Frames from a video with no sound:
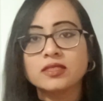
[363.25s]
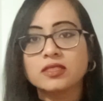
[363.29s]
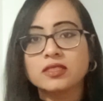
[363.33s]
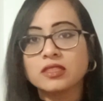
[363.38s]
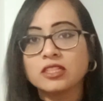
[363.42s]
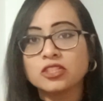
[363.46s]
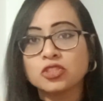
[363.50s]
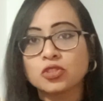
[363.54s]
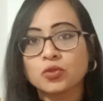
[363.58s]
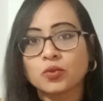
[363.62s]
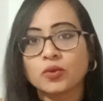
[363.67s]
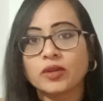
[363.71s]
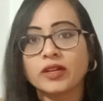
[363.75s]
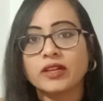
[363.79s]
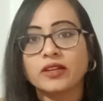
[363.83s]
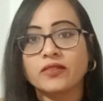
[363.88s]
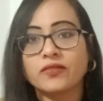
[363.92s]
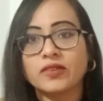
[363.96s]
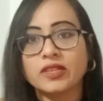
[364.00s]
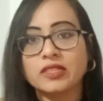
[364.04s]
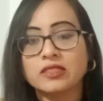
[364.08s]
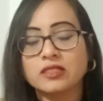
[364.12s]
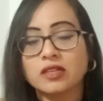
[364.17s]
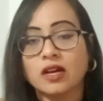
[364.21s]
the student
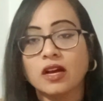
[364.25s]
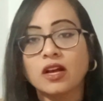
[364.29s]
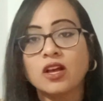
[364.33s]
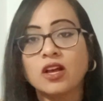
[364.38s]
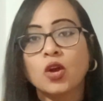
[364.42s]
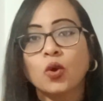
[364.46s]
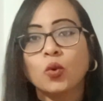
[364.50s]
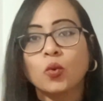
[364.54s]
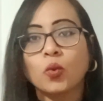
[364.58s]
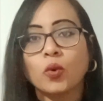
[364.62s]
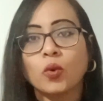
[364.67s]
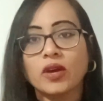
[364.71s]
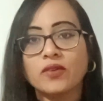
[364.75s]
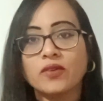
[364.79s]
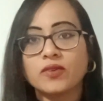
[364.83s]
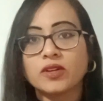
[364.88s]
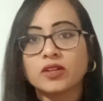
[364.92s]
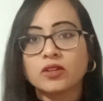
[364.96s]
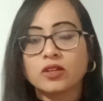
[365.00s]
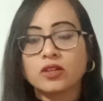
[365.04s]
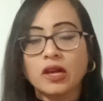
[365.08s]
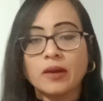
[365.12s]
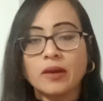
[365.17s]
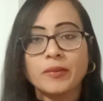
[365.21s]
visa. Whoever
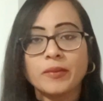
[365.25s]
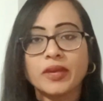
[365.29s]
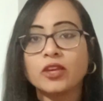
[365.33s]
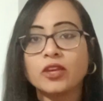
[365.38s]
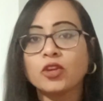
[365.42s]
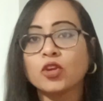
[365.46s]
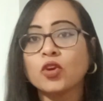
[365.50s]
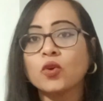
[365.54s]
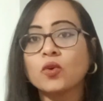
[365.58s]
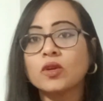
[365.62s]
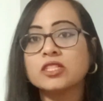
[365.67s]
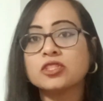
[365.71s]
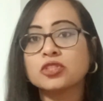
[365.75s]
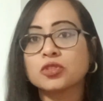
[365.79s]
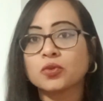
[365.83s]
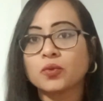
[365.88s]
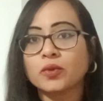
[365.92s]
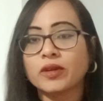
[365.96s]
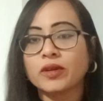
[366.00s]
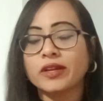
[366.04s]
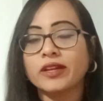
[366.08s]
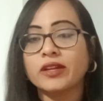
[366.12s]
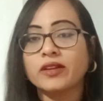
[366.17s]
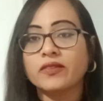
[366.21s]
coming, your
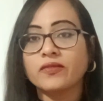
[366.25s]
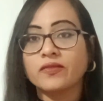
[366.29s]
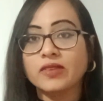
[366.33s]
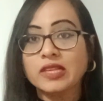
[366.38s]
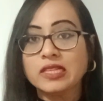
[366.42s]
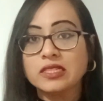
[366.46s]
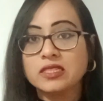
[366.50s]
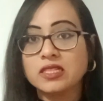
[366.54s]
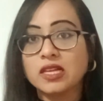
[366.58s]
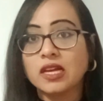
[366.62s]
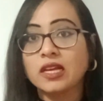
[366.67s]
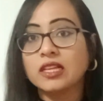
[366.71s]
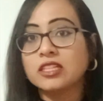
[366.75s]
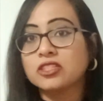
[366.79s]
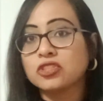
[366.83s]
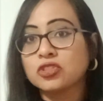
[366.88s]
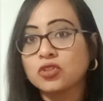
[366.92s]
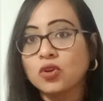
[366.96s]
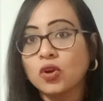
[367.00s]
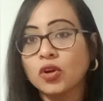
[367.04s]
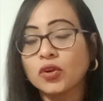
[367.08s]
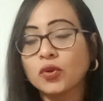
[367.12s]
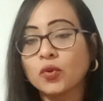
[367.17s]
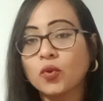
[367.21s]
student visa is
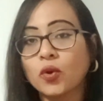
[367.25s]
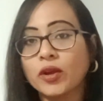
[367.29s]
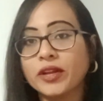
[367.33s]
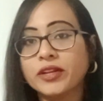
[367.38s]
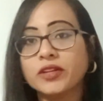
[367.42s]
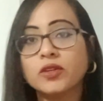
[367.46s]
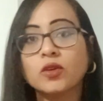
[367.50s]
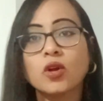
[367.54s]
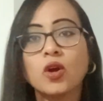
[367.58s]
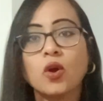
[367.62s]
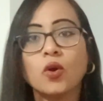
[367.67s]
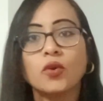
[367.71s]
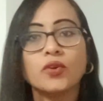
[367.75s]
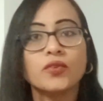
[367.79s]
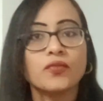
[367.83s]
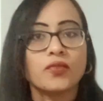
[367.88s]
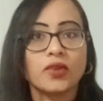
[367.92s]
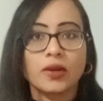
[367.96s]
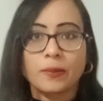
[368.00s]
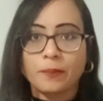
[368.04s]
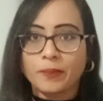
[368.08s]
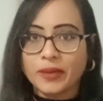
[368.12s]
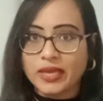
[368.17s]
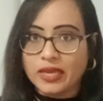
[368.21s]
not going to count for
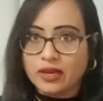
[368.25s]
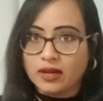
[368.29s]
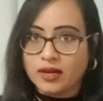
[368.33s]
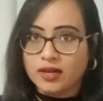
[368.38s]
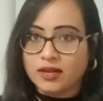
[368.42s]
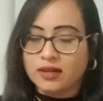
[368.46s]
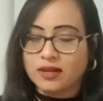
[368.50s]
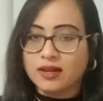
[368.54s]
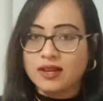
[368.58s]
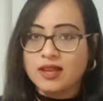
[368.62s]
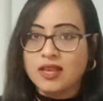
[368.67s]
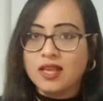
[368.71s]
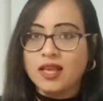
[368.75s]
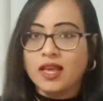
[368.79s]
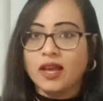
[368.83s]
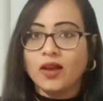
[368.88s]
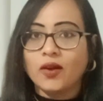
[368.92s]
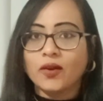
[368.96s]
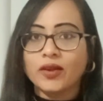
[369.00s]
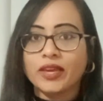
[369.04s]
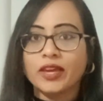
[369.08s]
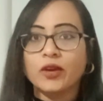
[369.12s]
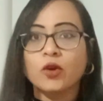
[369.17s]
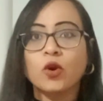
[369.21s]
PR.
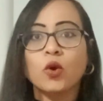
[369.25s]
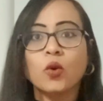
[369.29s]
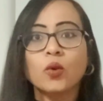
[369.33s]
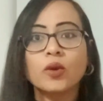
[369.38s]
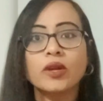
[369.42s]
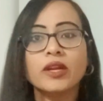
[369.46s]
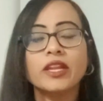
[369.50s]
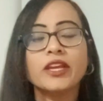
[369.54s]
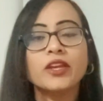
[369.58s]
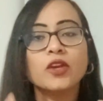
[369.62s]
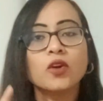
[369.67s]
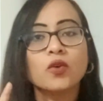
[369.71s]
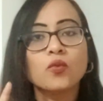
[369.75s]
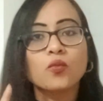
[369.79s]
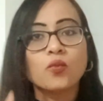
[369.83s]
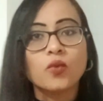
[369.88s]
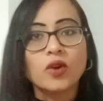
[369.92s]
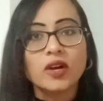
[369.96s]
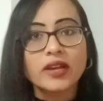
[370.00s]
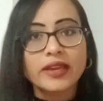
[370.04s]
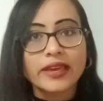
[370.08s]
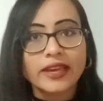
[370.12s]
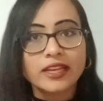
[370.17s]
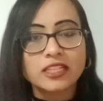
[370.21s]
Okay, only your
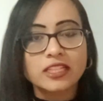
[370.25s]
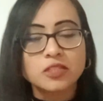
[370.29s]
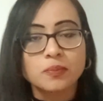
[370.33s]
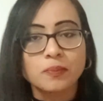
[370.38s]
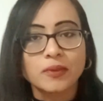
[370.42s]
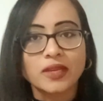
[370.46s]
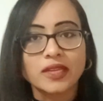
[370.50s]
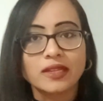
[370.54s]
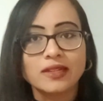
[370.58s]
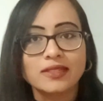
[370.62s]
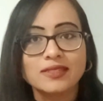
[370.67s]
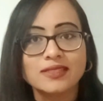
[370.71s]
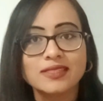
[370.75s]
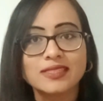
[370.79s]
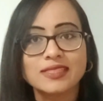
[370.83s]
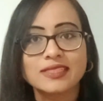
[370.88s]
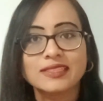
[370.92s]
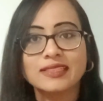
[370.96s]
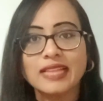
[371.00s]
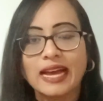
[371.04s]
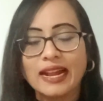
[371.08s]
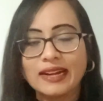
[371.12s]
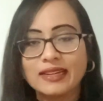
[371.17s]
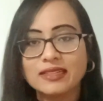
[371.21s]
work experience,
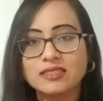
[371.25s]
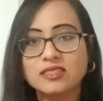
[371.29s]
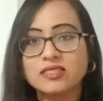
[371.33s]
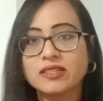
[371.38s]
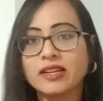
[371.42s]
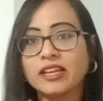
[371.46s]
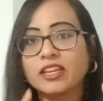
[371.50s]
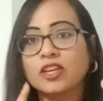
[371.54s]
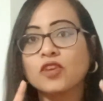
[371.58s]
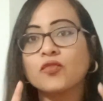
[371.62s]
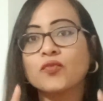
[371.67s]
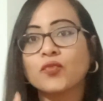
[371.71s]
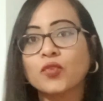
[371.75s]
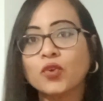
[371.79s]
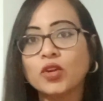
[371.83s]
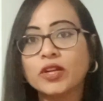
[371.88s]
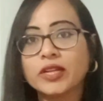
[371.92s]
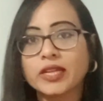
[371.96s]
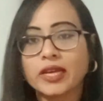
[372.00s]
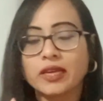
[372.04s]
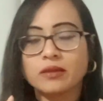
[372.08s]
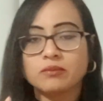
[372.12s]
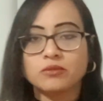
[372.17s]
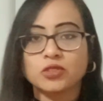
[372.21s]
that is like a
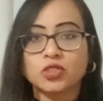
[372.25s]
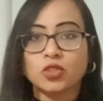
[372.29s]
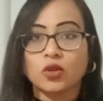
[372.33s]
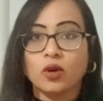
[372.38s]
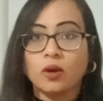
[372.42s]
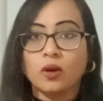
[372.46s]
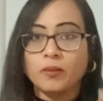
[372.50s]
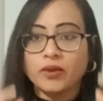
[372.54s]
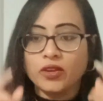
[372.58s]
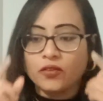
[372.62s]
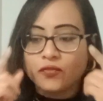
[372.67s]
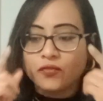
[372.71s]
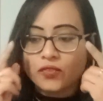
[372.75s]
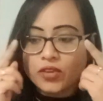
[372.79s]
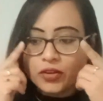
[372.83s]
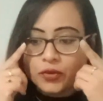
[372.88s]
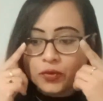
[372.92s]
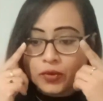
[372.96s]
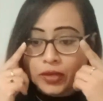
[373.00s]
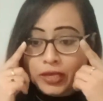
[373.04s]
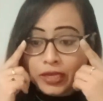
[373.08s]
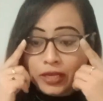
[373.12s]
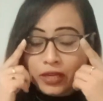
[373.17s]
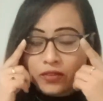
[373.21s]
full-time job. If you are
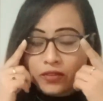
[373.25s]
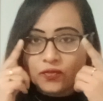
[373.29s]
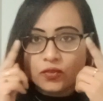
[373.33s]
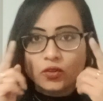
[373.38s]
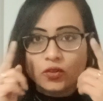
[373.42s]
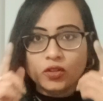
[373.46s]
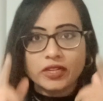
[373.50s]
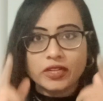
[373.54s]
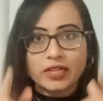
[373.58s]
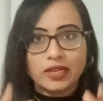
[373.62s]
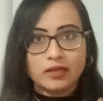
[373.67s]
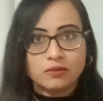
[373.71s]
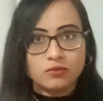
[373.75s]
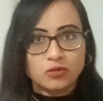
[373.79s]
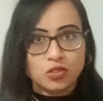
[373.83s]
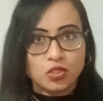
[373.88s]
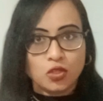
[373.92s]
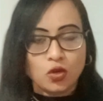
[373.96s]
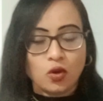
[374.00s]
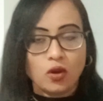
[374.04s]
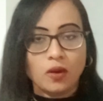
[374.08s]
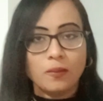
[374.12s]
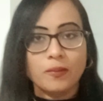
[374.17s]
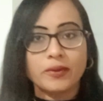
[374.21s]
doing a full-time
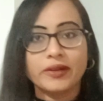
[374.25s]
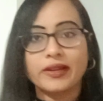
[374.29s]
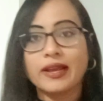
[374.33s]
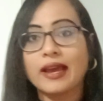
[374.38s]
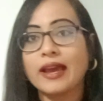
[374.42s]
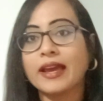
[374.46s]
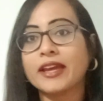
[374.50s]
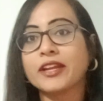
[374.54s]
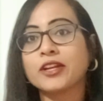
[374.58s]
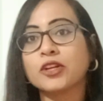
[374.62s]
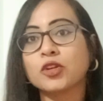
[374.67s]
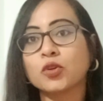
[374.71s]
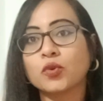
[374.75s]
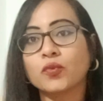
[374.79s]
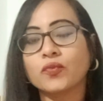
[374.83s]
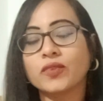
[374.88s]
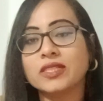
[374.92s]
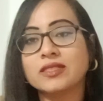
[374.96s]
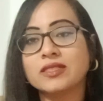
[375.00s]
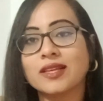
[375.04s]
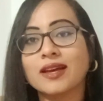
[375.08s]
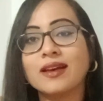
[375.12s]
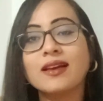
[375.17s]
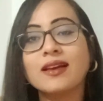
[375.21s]
job, tier 2 visa,